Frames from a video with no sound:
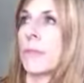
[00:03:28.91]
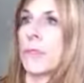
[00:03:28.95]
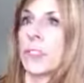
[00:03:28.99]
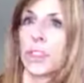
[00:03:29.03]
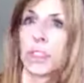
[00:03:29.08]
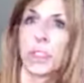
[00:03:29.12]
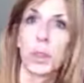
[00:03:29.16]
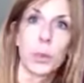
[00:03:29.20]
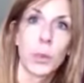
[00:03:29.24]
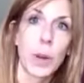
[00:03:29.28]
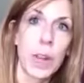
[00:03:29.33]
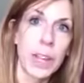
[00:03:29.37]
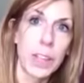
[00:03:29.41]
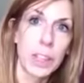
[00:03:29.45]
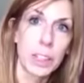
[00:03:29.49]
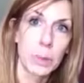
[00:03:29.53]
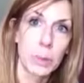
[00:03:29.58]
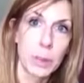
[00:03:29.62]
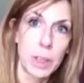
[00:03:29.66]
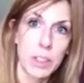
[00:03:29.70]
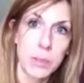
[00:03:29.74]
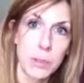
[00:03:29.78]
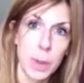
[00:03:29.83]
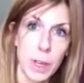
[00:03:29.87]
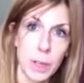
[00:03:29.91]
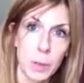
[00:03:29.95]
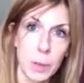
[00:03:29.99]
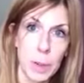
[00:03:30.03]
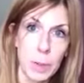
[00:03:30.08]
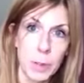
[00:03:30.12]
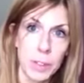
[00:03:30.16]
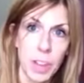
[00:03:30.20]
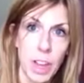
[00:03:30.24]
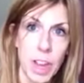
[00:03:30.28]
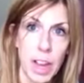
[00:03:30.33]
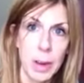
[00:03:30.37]
just a regular Beachbody
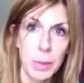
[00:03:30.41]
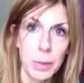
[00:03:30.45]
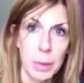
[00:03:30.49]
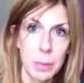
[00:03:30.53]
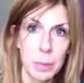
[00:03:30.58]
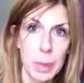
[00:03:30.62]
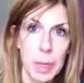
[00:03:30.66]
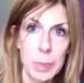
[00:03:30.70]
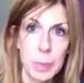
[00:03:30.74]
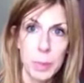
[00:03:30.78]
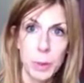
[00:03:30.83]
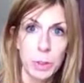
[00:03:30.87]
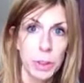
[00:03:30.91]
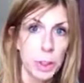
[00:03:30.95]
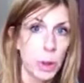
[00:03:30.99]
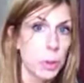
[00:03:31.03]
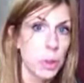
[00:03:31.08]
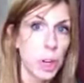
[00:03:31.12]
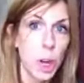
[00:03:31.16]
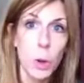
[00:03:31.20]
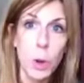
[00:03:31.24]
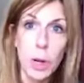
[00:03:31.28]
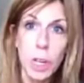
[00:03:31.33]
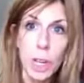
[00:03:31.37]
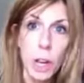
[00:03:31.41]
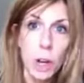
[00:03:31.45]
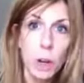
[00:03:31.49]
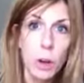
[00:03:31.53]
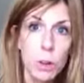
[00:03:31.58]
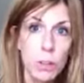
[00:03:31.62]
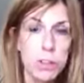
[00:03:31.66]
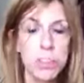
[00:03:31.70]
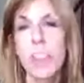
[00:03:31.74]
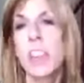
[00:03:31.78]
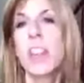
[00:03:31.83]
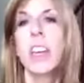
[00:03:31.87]
website. When people don't know a
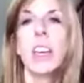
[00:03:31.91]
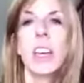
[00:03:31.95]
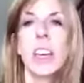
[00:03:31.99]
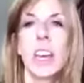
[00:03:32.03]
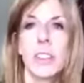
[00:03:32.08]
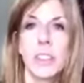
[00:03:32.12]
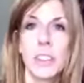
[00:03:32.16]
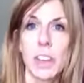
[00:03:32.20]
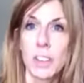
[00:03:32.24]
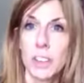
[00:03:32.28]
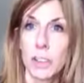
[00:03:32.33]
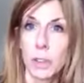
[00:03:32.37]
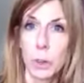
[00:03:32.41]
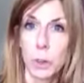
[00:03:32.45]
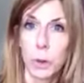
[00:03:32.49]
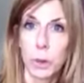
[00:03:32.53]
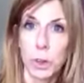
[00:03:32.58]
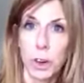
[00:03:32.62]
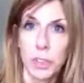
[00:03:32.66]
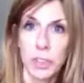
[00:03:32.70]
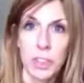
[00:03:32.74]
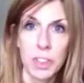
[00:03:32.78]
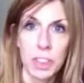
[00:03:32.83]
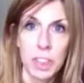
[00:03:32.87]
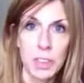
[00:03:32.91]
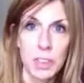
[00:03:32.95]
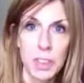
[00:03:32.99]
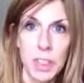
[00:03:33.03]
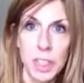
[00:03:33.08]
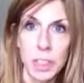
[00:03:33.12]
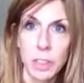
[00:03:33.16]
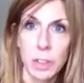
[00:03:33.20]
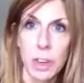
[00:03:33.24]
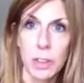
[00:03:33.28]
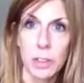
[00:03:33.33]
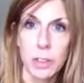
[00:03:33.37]
coach and they just order off the
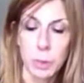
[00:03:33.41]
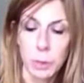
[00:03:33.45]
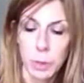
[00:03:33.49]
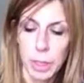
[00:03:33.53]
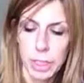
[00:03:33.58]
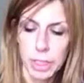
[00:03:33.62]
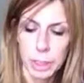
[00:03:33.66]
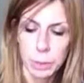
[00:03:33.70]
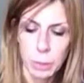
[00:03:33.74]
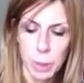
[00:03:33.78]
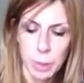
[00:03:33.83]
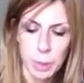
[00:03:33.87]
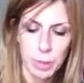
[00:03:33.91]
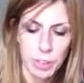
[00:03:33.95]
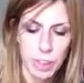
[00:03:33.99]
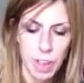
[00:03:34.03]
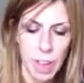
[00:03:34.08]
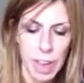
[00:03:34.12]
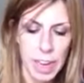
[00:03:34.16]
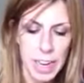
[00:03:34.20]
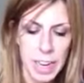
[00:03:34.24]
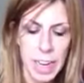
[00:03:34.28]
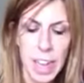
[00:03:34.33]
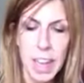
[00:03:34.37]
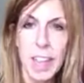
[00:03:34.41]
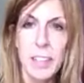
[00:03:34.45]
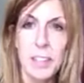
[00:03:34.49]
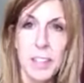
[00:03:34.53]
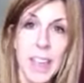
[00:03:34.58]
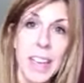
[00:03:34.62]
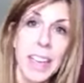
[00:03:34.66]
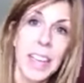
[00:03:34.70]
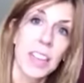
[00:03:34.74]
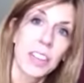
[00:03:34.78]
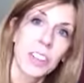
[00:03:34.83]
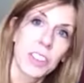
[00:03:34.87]
TV or off the regular website,
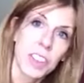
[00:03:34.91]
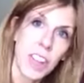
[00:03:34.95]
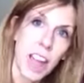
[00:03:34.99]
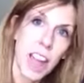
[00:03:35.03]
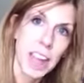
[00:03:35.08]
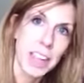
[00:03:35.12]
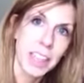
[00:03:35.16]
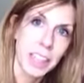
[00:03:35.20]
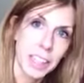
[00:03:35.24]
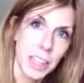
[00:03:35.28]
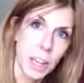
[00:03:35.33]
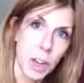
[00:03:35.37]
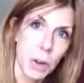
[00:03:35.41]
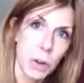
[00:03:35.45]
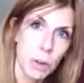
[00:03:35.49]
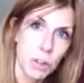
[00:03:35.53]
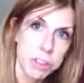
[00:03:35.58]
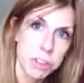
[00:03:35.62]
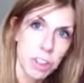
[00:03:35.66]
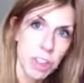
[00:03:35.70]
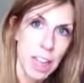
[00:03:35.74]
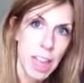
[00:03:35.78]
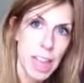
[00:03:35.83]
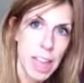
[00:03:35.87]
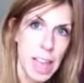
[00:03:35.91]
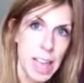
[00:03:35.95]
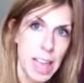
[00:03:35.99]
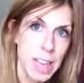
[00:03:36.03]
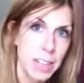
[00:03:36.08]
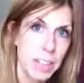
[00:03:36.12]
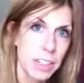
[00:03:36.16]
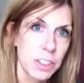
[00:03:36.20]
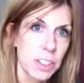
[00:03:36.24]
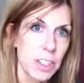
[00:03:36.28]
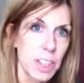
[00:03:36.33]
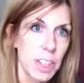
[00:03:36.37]
they get assigned a coach,
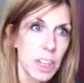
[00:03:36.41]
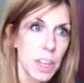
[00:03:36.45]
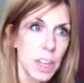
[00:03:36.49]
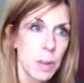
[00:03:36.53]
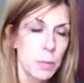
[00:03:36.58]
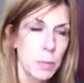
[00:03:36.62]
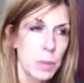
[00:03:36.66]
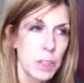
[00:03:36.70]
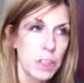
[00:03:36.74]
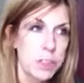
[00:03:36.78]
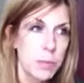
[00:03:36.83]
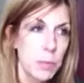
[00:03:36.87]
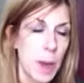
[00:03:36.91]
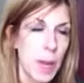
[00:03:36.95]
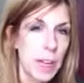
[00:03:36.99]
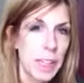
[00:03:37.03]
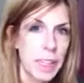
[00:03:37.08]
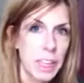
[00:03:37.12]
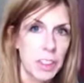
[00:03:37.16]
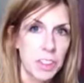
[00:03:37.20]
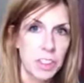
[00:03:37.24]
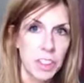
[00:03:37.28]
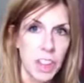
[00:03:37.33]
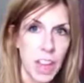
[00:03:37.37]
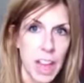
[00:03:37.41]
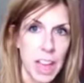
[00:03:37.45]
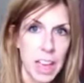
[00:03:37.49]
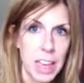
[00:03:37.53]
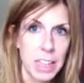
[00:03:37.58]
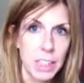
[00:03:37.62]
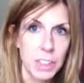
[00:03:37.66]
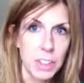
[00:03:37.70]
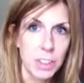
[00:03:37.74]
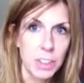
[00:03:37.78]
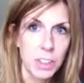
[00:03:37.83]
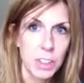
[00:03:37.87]
and Beachbody
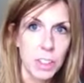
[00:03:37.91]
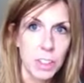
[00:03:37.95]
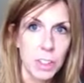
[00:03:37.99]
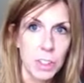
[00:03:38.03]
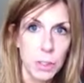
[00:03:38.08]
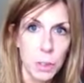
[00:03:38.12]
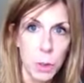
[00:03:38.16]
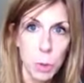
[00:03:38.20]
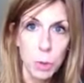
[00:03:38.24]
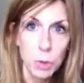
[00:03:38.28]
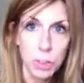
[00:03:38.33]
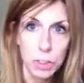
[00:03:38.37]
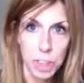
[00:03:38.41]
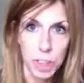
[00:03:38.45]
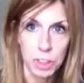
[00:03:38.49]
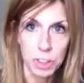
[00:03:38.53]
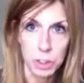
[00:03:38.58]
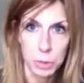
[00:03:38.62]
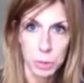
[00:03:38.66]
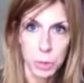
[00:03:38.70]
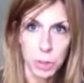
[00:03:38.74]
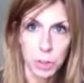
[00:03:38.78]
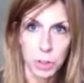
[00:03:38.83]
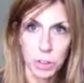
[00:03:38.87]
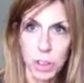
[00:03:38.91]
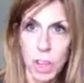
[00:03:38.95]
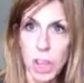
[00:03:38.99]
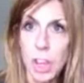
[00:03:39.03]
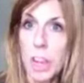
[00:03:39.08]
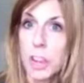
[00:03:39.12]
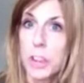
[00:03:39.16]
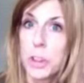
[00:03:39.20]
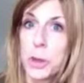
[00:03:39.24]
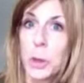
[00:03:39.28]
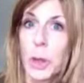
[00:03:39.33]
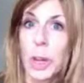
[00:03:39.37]
assigns those customers
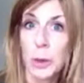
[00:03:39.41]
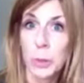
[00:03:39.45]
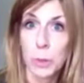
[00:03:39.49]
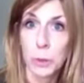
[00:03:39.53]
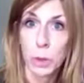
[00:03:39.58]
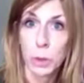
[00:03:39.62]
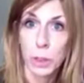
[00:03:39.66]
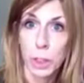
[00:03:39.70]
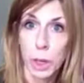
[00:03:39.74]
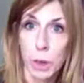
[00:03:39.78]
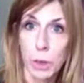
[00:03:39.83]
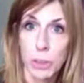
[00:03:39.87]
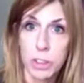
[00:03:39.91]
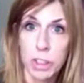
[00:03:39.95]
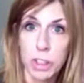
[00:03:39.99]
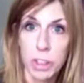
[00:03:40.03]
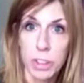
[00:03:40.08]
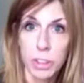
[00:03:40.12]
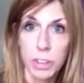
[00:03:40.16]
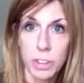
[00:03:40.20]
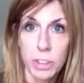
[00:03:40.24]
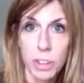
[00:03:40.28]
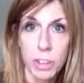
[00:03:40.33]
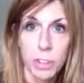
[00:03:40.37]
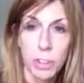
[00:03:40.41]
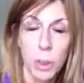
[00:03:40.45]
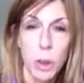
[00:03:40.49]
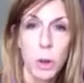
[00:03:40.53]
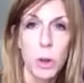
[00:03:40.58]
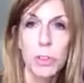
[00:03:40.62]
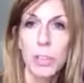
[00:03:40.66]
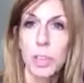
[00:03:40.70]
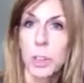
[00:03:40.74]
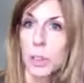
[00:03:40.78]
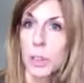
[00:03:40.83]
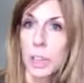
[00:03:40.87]
to Emerald coaches.
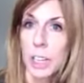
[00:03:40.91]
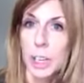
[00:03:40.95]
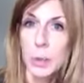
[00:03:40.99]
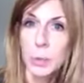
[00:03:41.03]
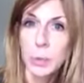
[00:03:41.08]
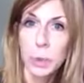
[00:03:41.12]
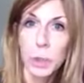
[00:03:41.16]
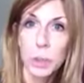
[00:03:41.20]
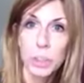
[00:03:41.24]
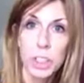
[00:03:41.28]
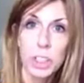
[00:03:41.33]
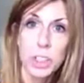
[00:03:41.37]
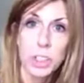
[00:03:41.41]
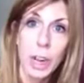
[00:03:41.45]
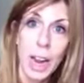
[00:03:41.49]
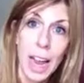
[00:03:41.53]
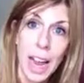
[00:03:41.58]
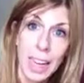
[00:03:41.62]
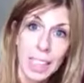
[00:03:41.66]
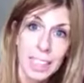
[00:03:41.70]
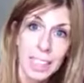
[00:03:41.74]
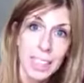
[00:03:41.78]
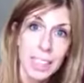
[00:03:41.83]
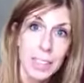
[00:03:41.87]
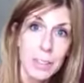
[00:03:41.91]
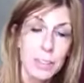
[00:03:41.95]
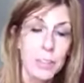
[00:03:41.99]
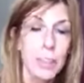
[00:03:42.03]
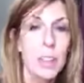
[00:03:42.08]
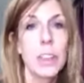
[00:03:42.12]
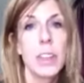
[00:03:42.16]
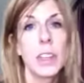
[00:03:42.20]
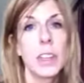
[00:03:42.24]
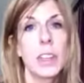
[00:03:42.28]
So if you're an Emerald and you're active,